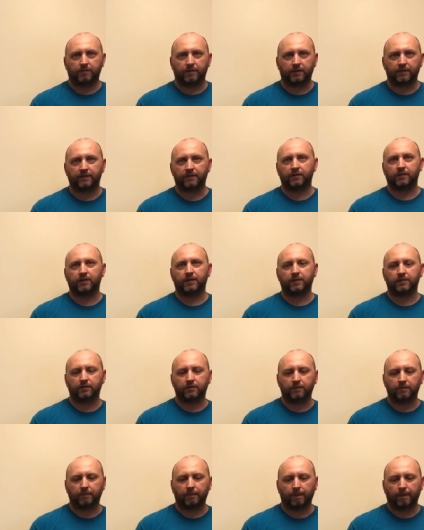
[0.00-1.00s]

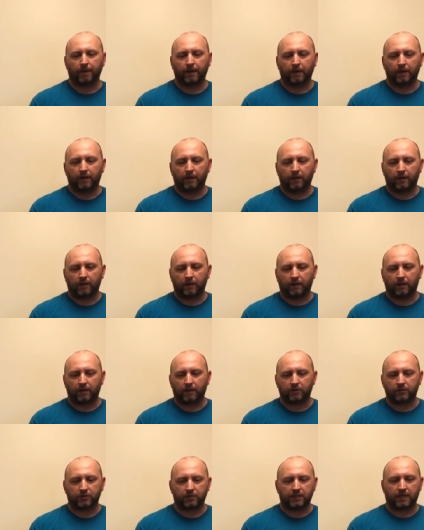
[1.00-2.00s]
consideration.
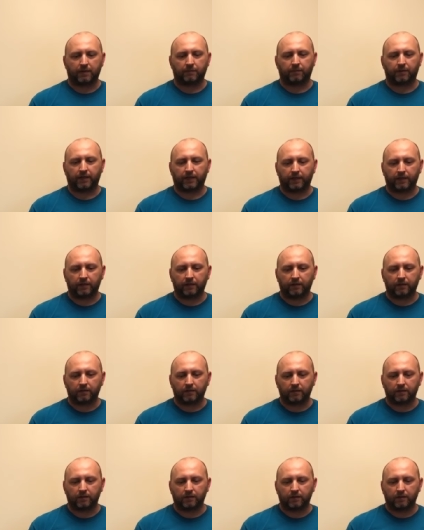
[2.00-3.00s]
Just not planning
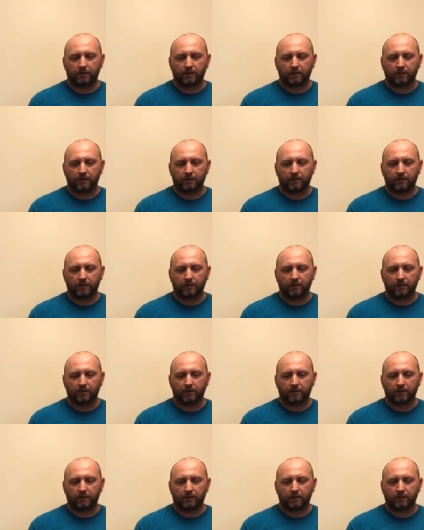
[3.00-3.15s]
the